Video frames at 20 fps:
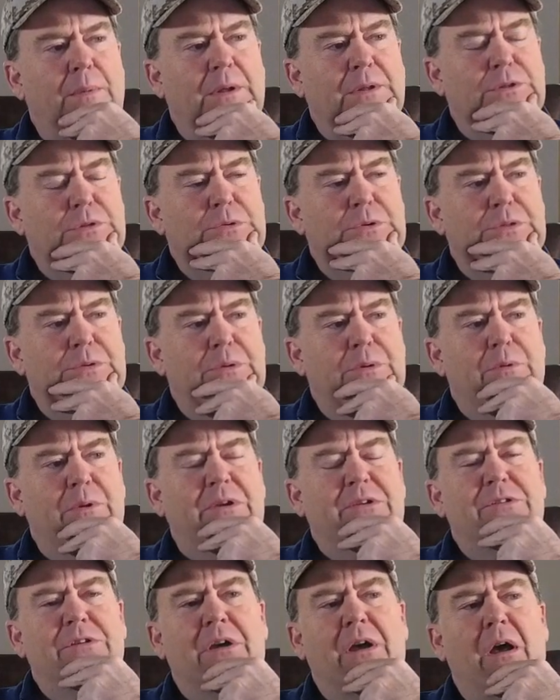about two or three
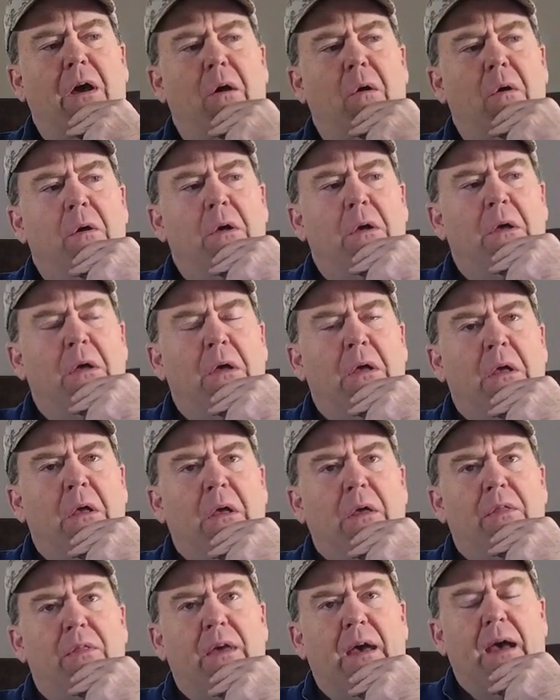weeks ago
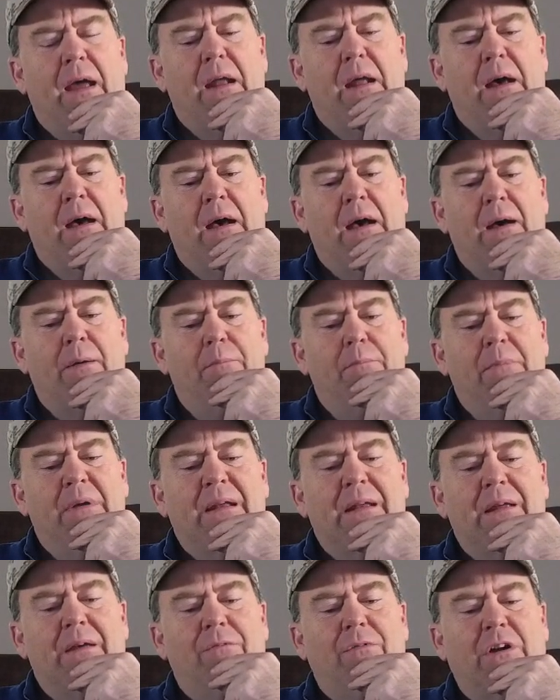that uh,
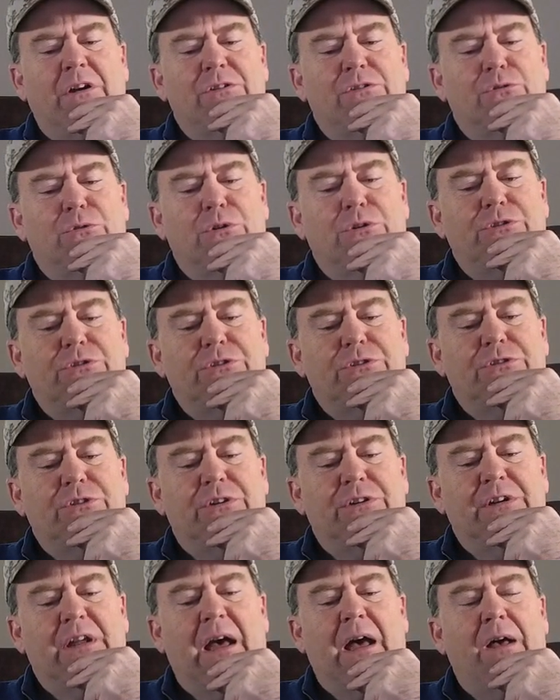many of our sources
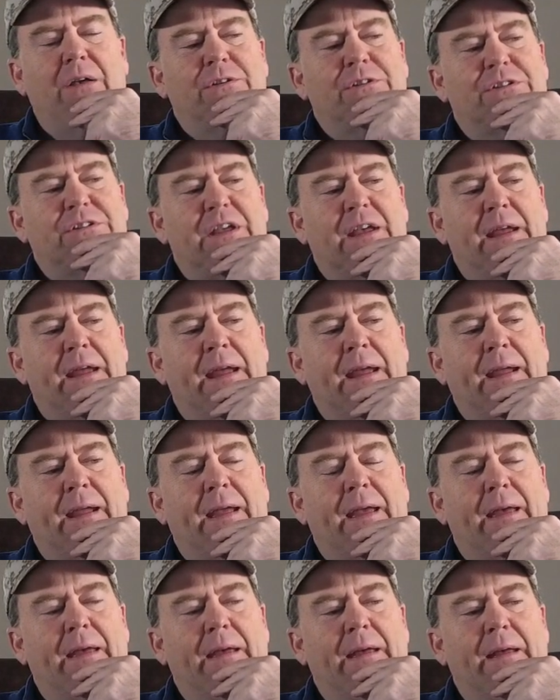are now
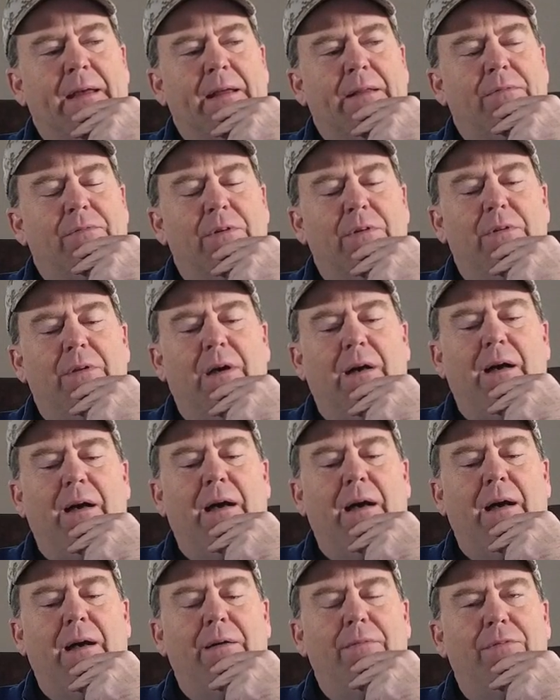saying
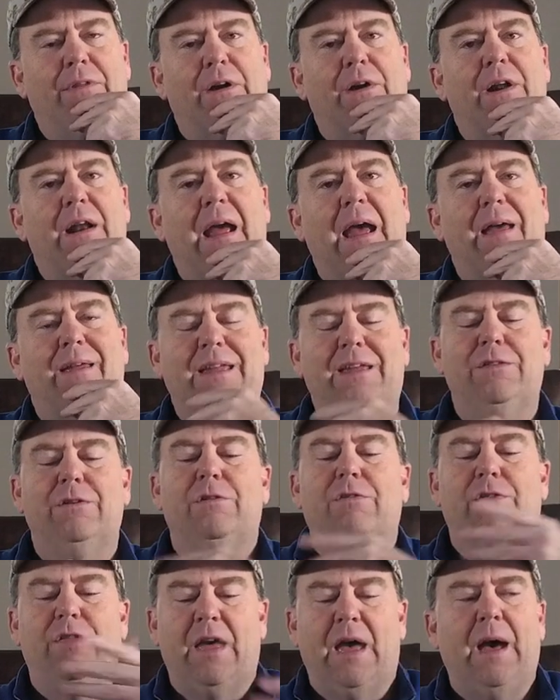uh, they're going to
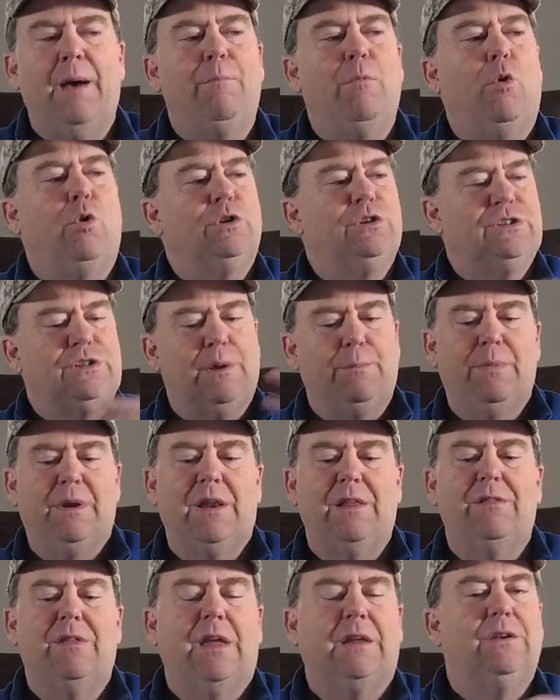either them or
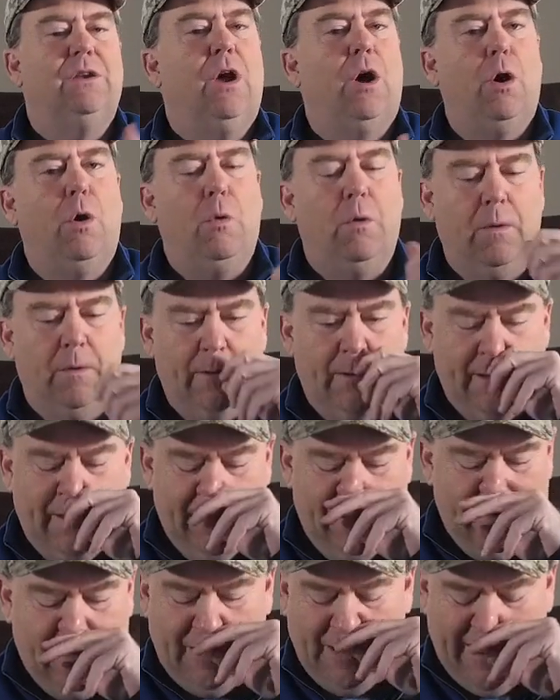somebody they know
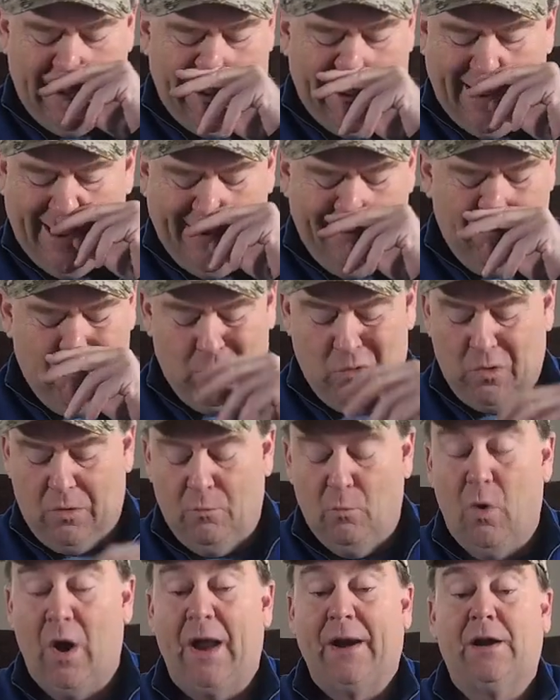uh,
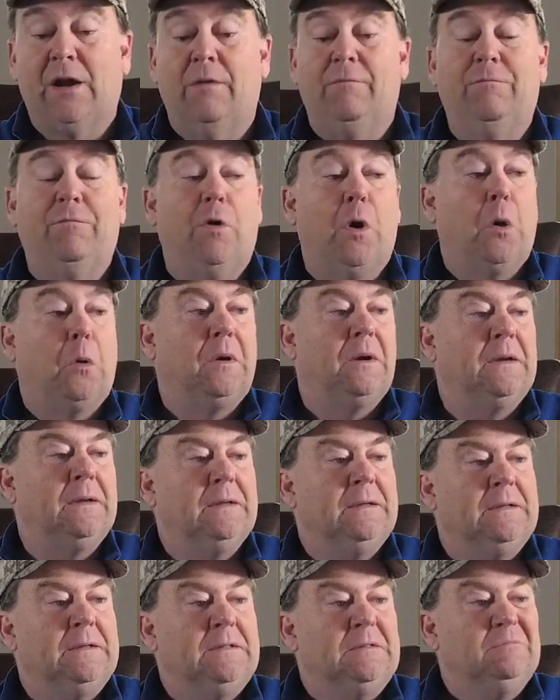want to come forward.
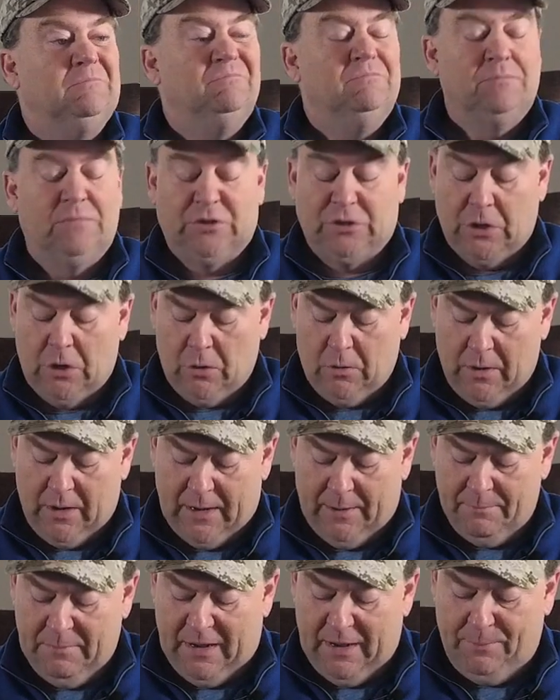So
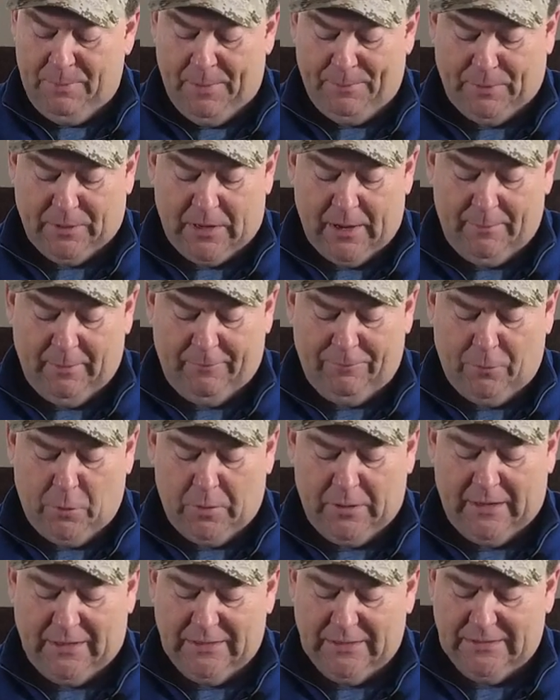uh, many people are coming
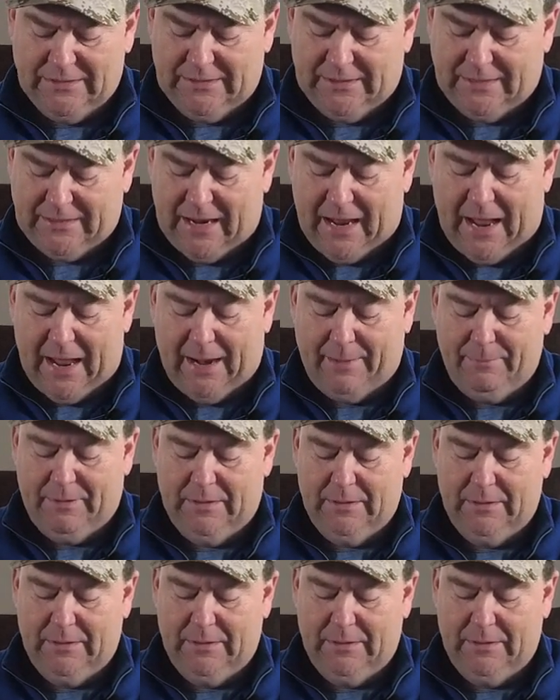forward. It is the time.